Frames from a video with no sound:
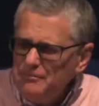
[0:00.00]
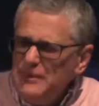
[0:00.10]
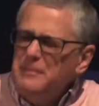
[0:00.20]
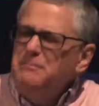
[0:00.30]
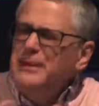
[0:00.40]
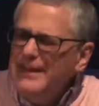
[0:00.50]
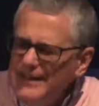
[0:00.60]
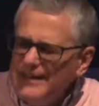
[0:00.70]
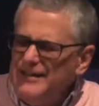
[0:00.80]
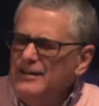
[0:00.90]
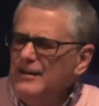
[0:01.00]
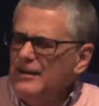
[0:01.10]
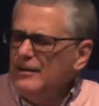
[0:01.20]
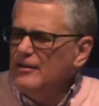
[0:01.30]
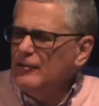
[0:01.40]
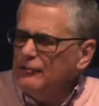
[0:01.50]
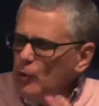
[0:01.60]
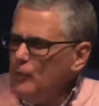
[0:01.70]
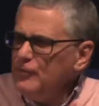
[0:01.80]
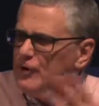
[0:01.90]
impede the
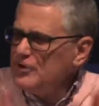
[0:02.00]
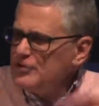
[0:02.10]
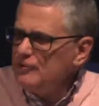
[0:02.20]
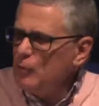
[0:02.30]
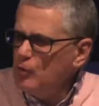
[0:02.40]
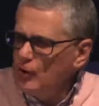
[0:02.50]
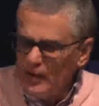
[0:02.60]
fruitfulness of the Word